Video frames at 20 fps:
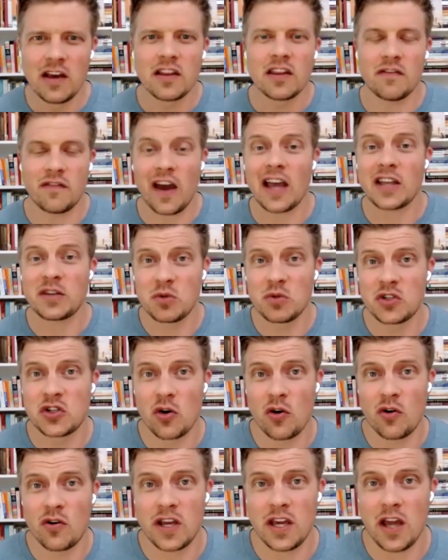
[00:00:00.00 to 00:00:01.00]
the vast
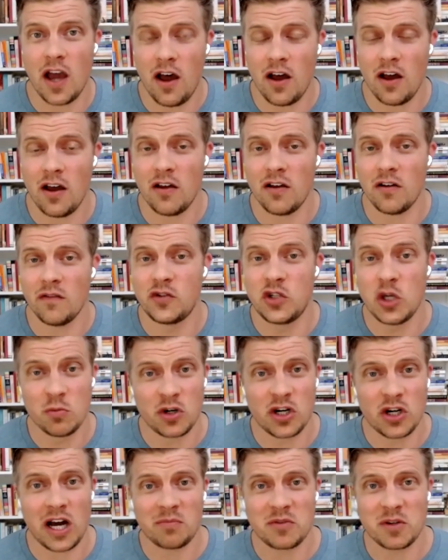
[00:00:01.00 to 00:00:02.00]
majority of
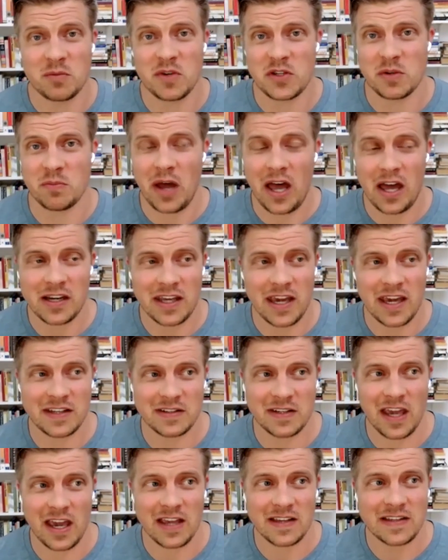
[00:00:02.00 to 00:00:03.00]
Doomer Optimism
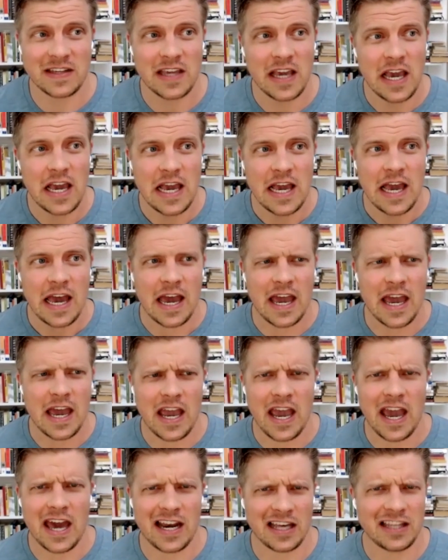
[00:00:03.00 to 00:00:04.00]
podcast guests.
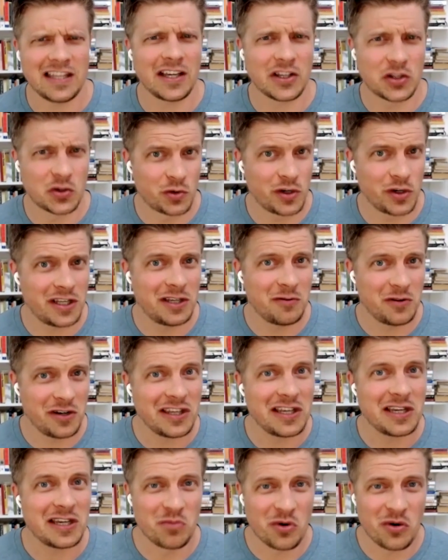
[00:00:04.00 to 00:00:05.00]
And I think it's really,
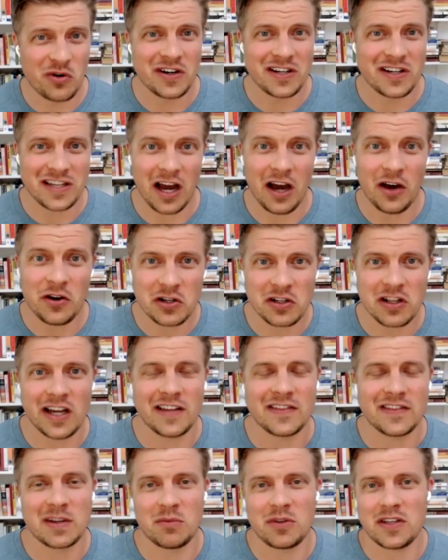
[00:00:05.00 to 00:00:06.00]
really important to
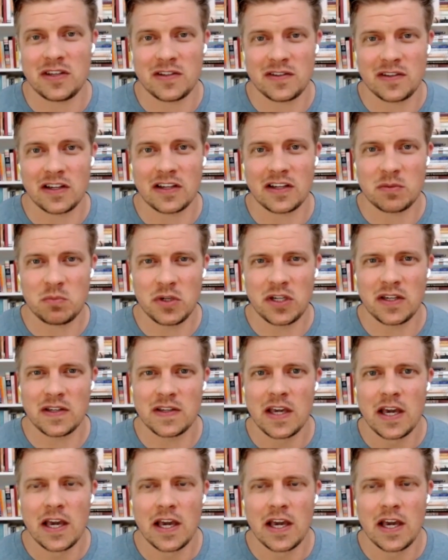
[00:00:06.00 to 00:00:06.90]
underline some of these things because